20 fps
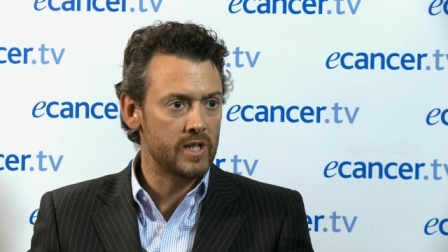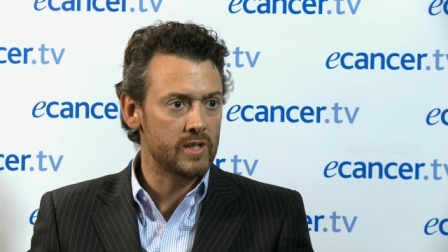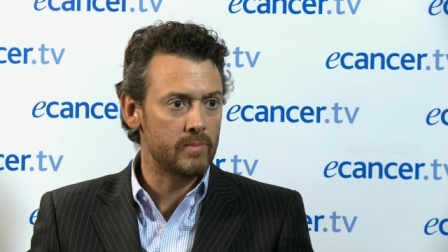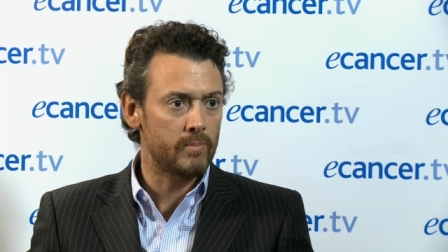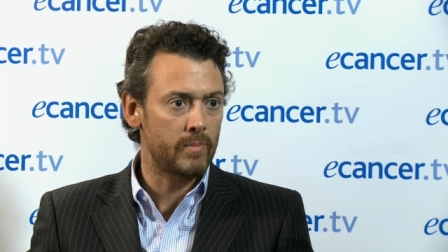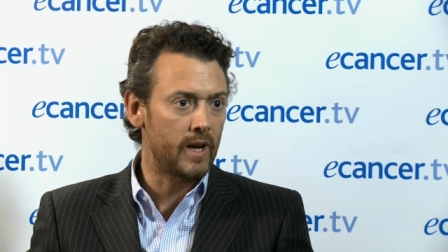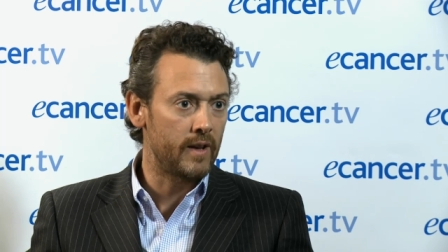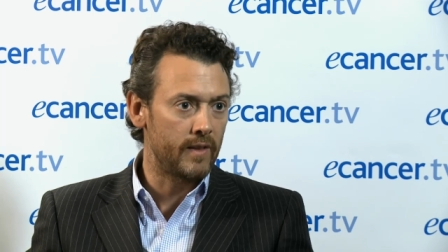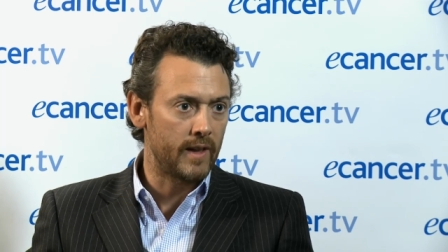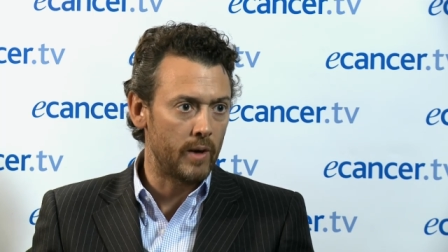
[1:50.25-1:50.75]
and
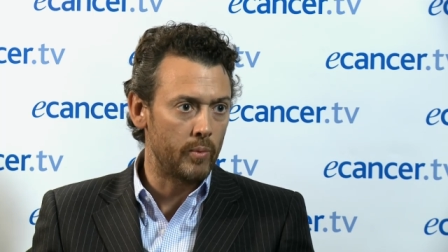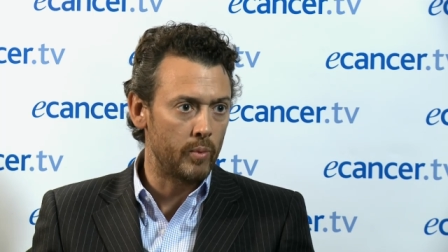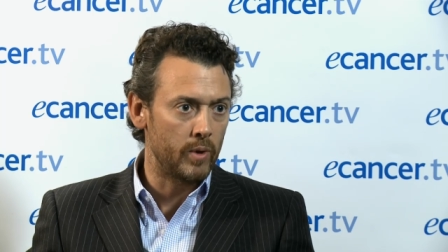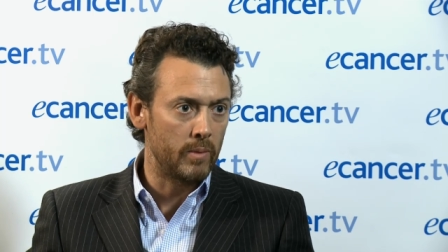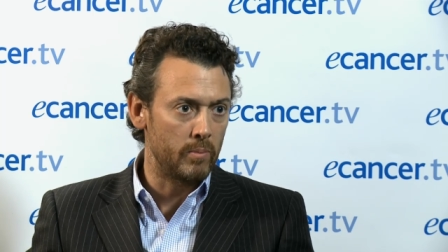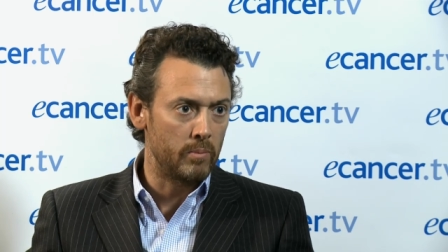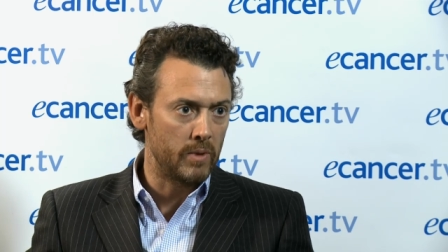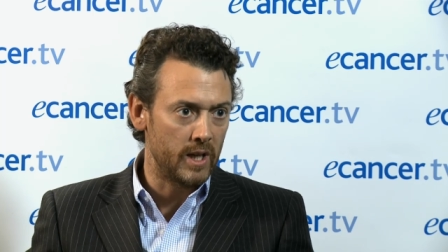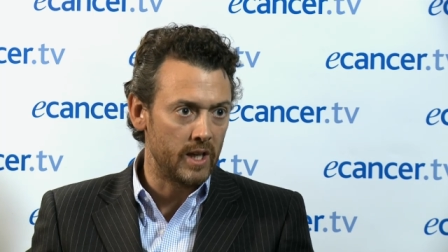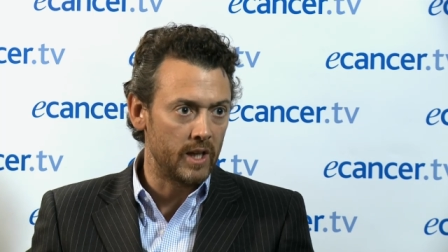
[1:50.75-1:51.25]
by that we
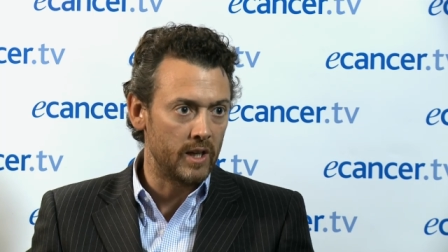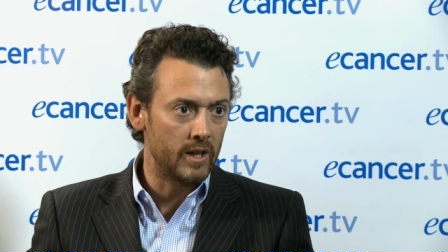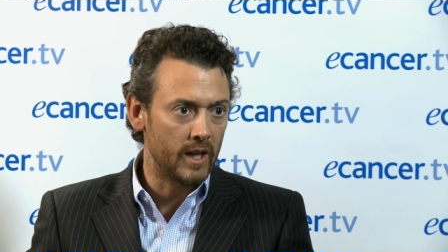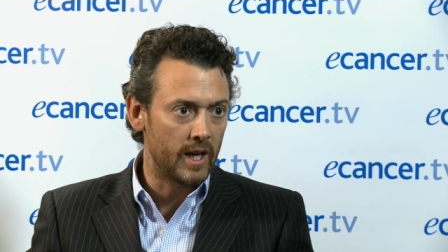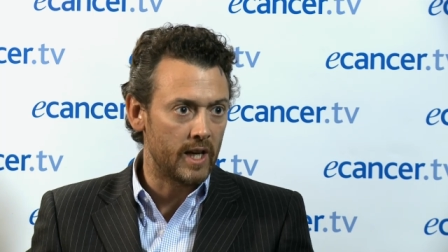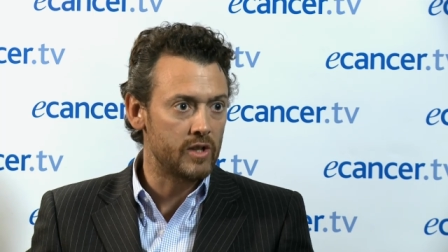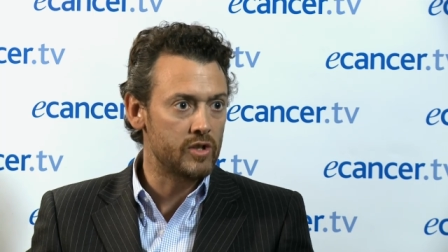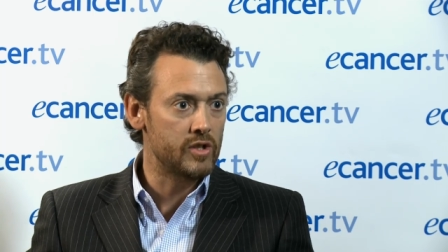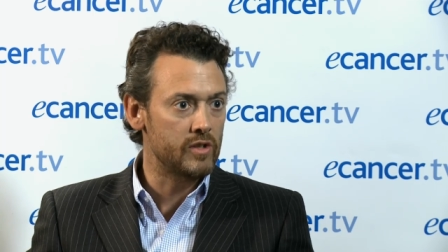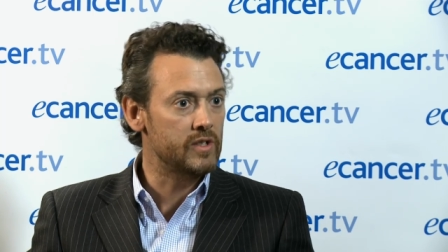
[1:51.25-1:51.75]
mean
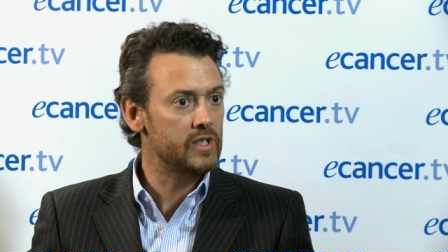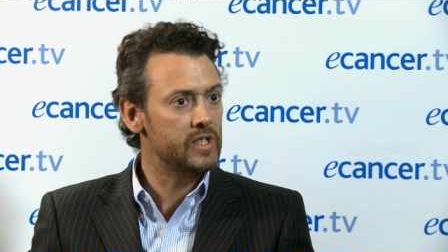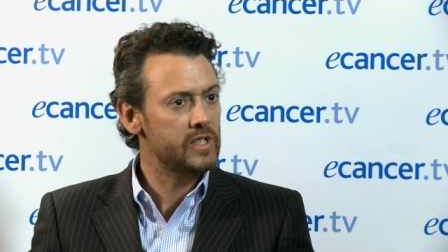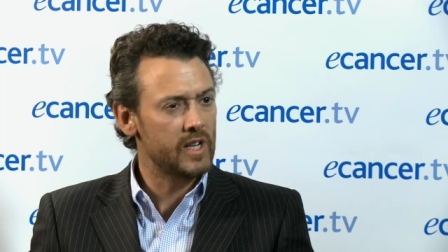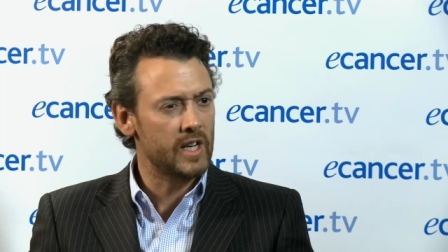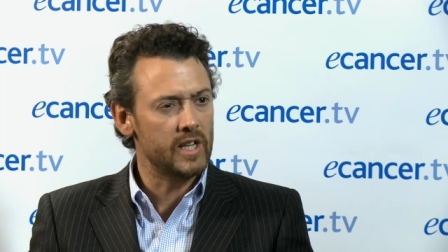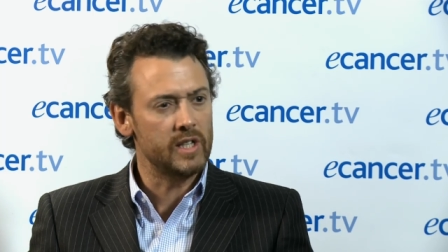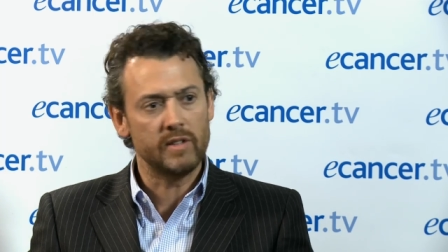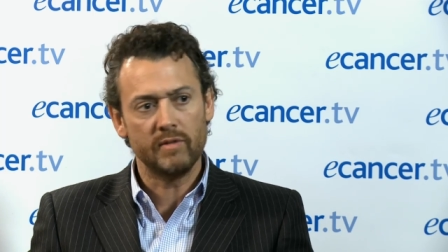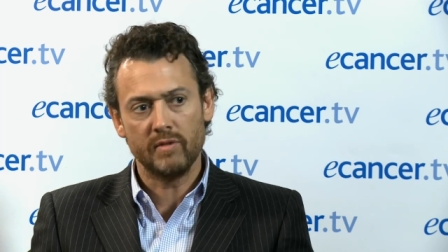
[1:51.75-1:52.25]
actually the
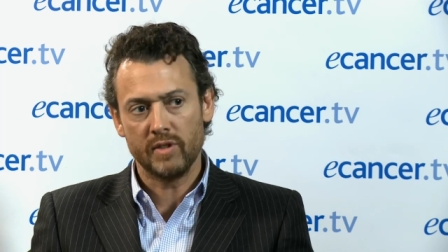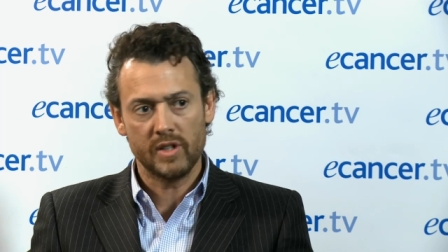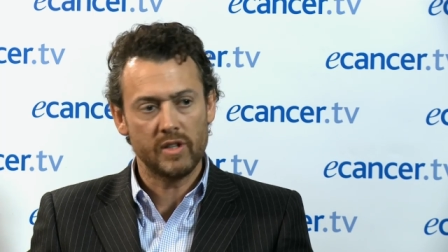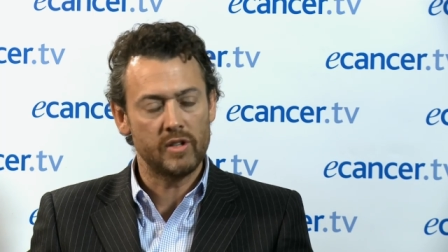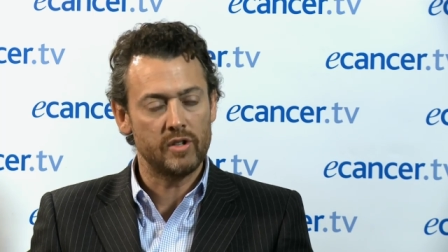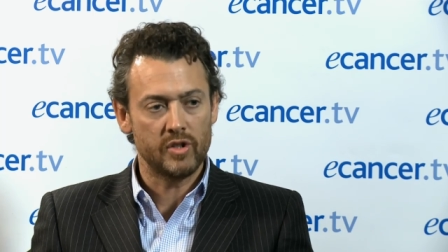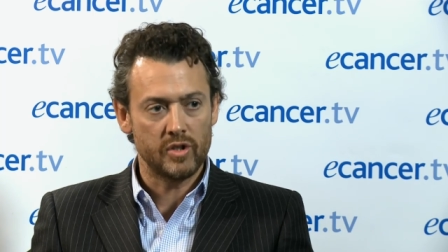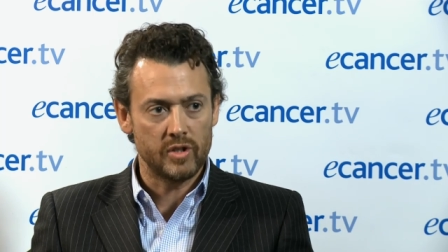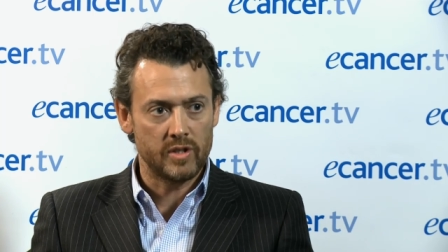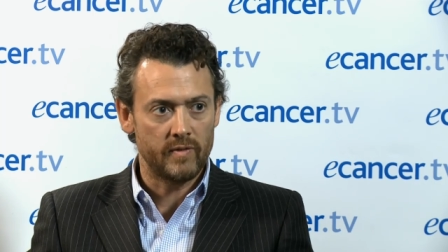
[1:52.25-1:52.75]
state of
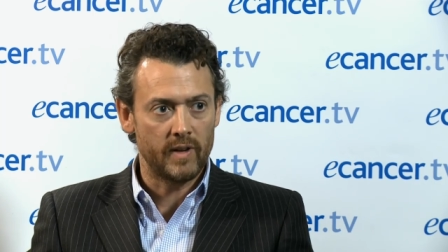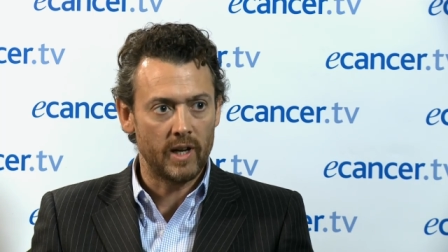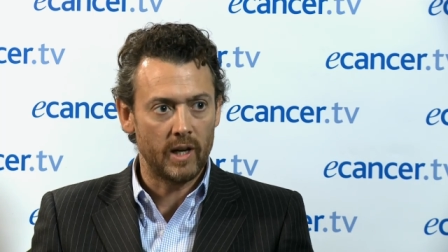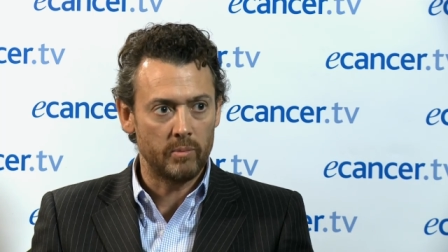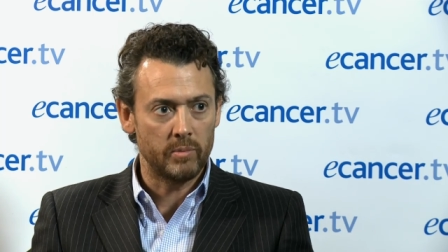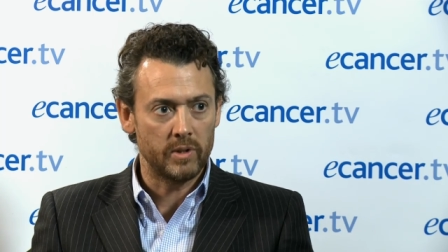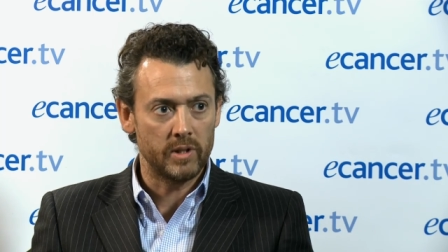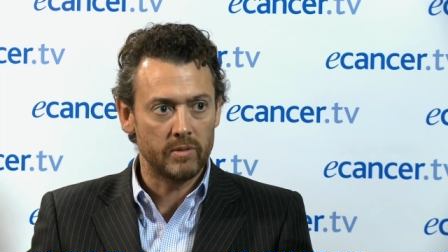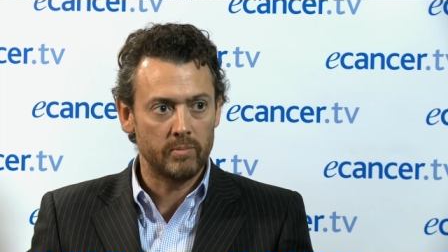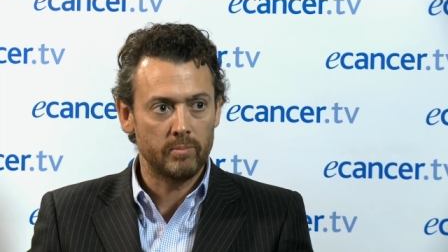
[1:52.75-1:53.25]
research and
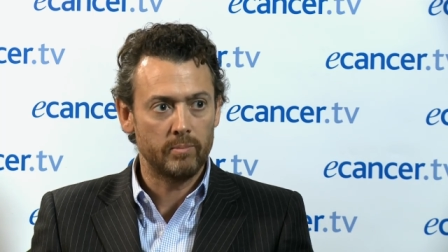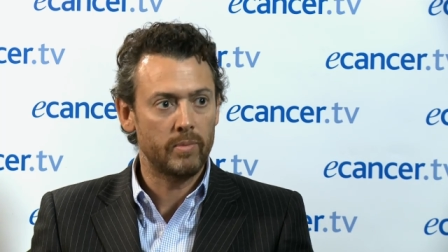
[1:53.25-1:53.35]
development,